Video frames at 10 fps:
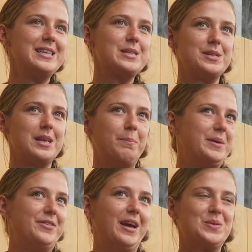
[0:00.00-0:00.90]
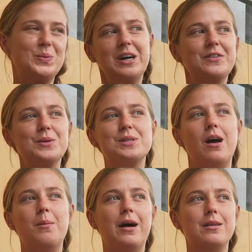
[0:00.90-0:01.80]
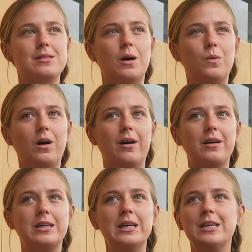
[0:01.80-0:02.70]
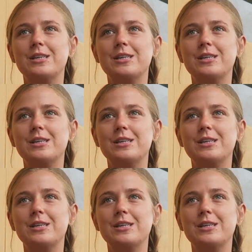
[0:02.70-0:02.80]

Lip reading: So it's like, but if you have to work full-time, how does that work?